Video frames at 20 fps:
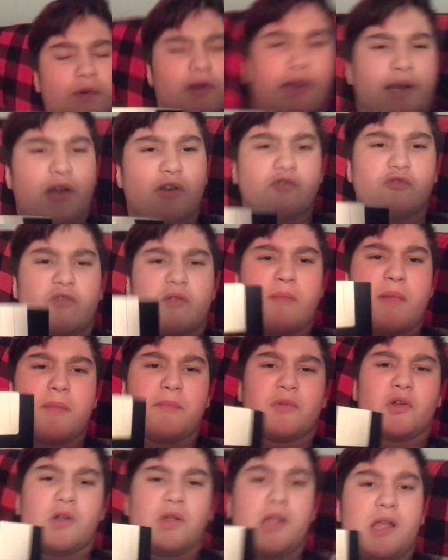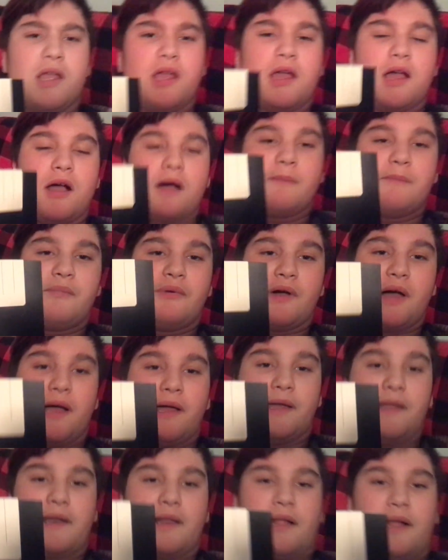1. I don't remember.
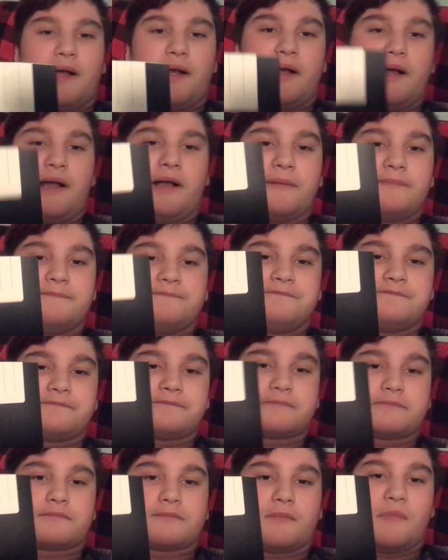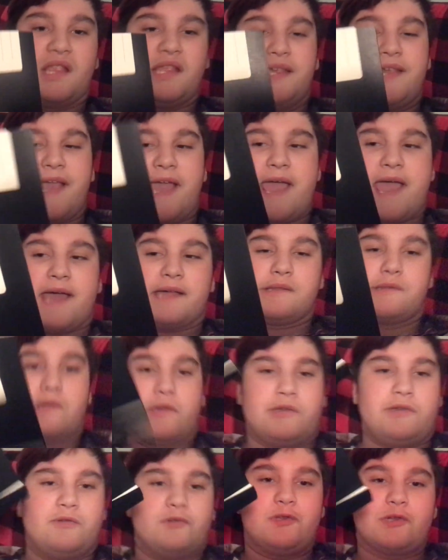But yeah,
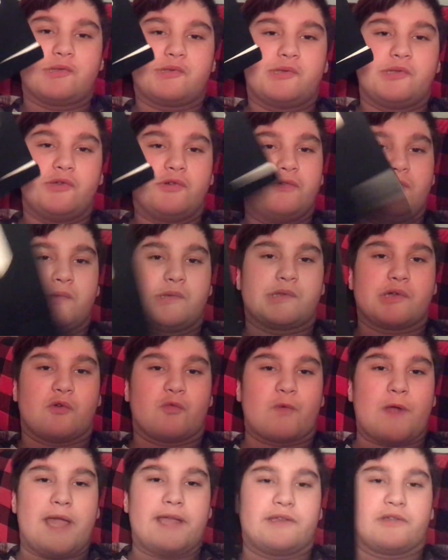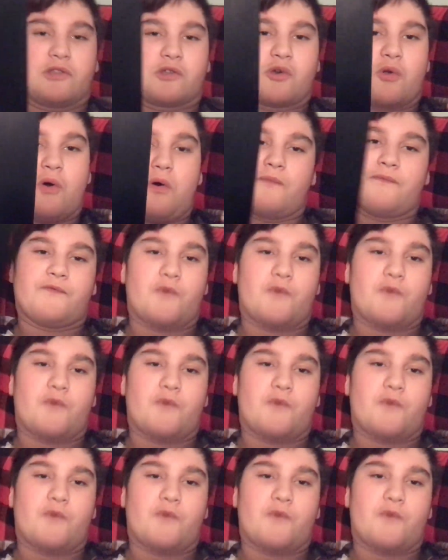so you just use a regular old